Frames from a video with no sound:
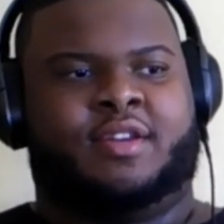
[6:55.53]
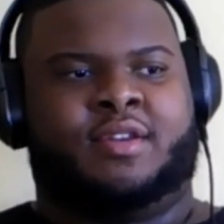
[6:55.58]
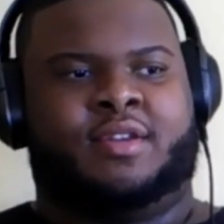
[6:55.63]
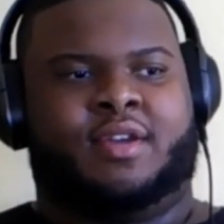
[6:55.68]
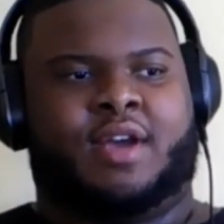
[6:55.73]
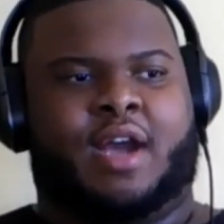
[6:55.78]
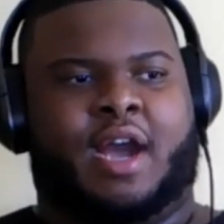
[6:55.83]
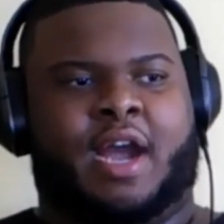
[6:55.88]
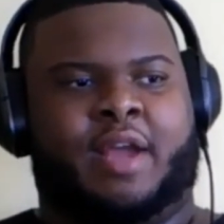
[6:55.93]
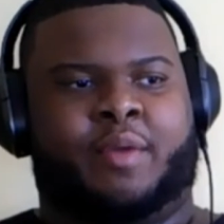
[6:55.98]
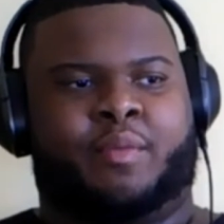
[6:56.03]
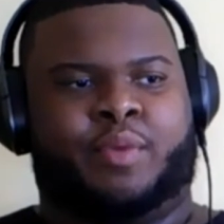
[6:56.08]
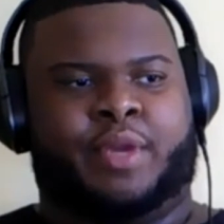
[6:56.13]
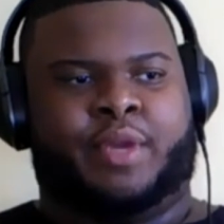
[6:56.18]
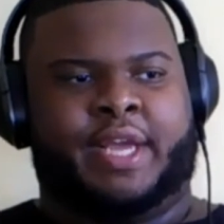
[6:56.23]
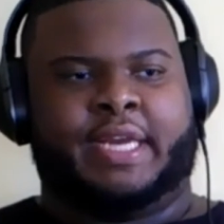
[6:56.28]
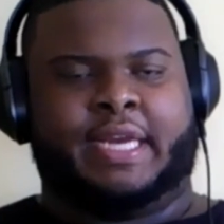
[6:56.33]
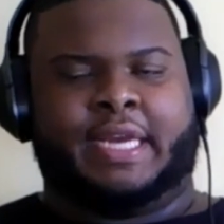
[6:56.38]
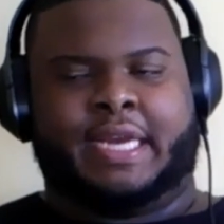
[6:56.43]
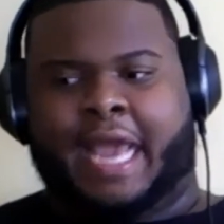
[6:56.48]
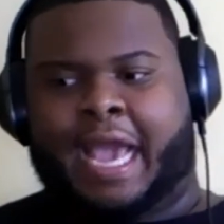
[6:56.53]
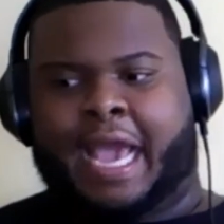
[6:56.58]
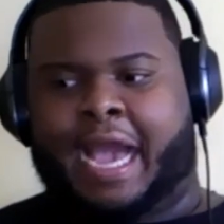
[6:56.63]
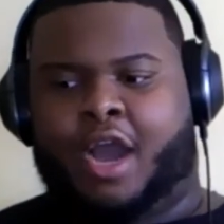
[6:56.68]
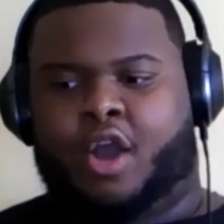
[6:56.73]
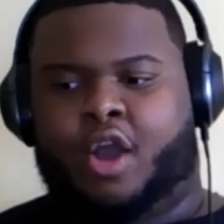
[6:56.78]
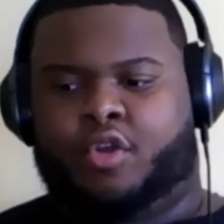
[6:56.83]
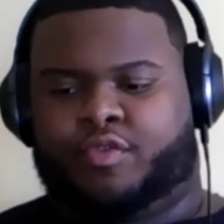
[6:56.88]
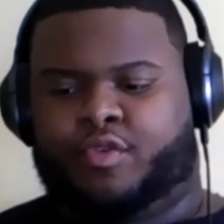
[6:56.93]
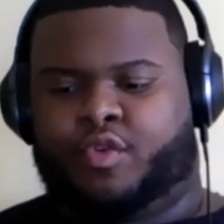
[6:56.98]
I get
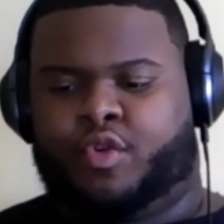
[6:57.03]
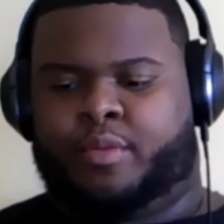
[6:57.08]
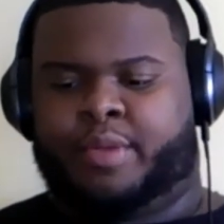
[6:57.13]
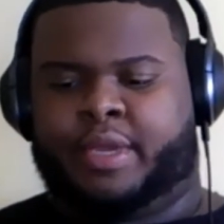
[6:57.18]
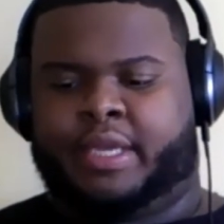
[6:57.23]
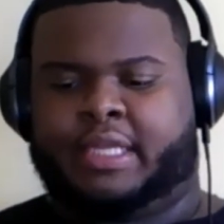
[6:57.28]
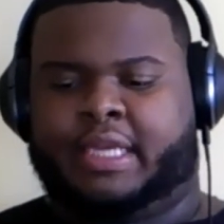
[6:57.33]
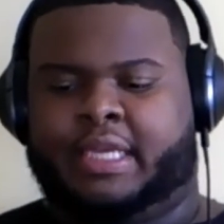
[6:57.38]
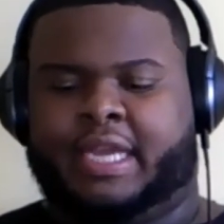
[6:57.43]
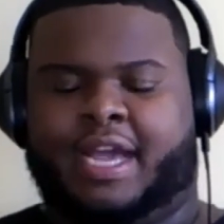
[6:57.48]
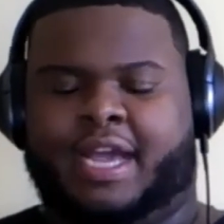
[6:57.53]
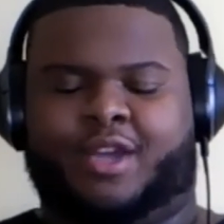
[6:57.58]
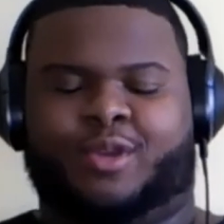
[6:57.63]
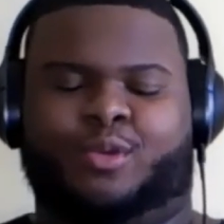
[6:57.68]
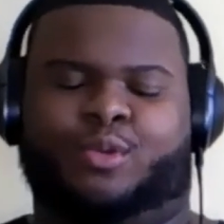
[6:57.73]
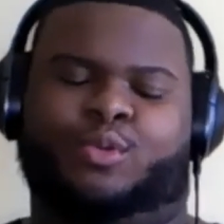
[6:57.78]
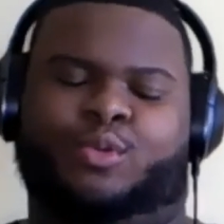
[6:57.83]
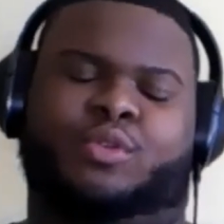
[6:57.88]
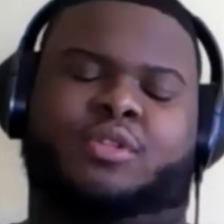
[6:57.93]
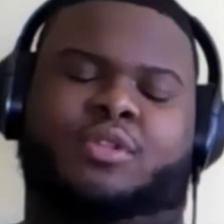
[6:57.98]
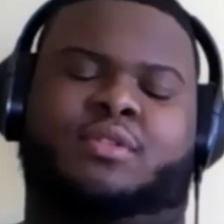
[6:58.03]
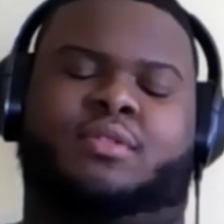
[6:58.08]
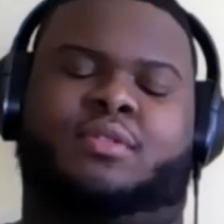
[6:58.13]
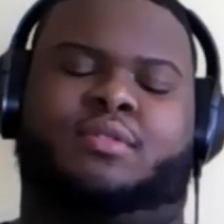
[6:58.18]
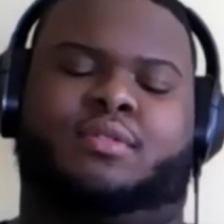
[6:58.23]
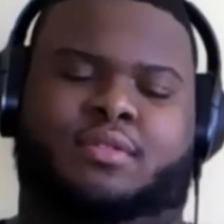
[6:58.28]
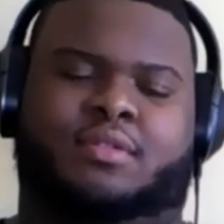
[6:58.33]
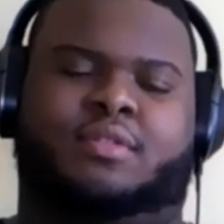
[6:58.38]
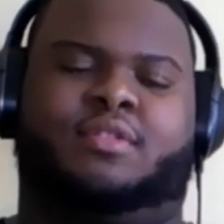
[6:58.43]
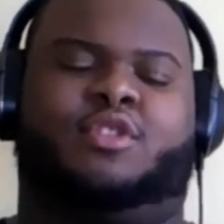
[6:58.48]
now for being the guy who will
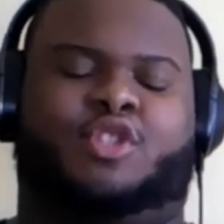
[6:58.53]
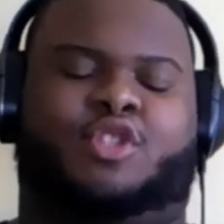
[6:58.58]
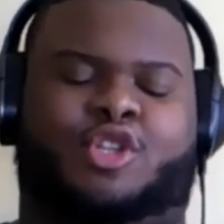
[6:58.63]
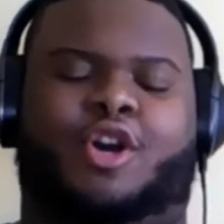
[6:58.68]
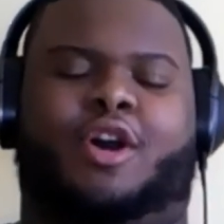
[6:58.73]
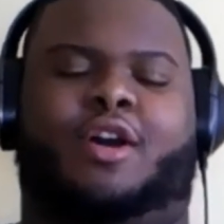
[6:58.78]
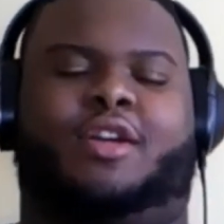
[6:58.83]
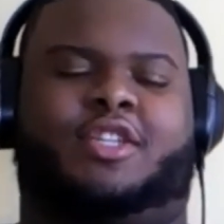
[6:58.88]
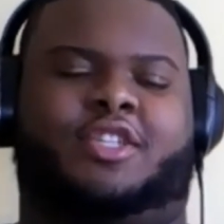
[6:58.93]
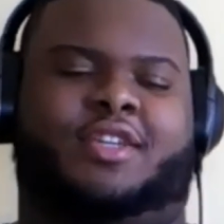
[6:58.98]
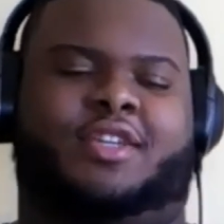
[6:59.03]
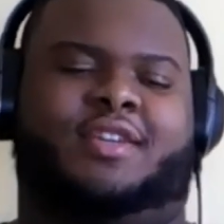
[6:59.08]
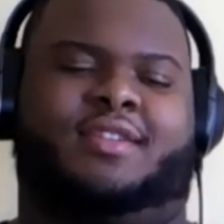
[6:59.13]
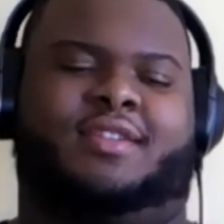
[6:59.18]
talk shit.